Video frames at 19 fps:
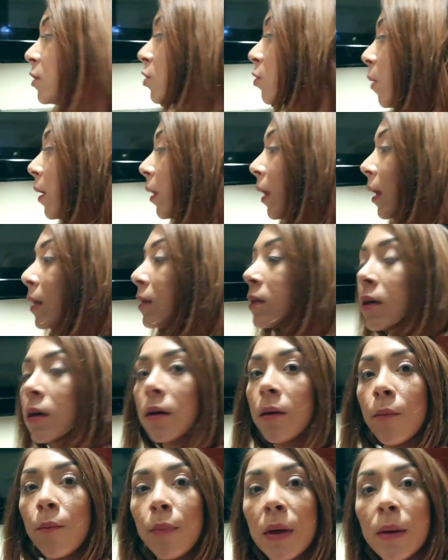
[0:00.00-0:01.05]
So I like
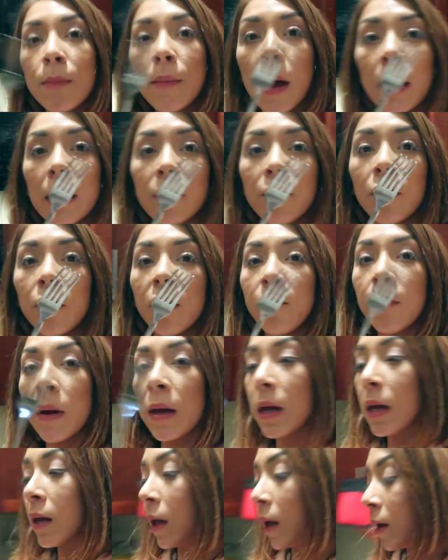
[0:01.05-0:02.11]
to be mindful of
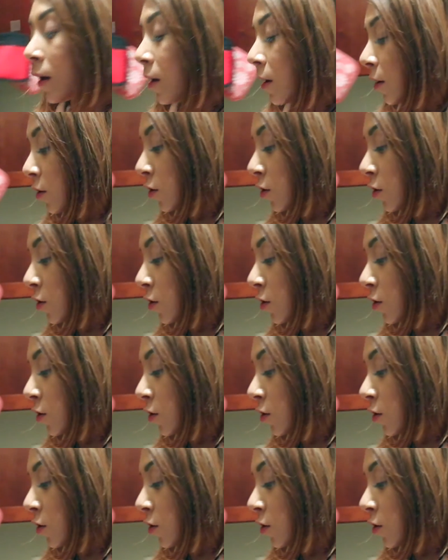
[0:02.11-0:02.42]
my eating.